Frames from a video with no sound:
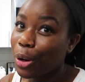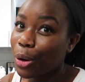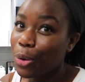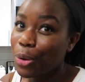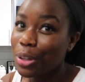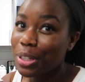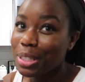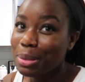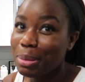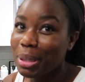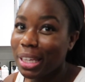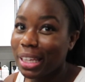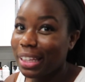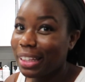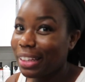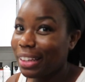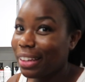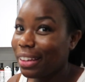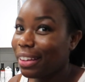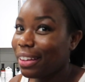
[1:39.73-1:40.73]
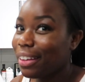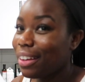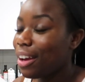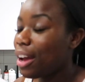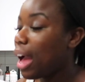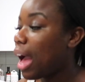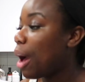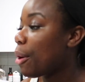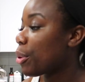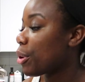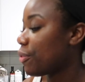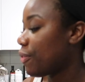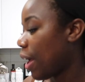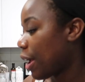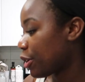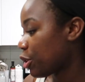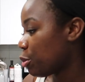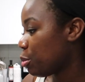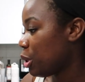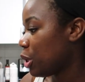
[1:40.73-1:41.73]
are going to be eating our
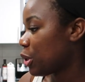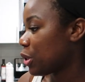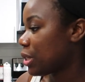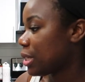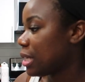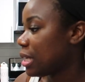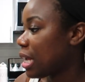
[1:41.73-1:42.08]
Factor meals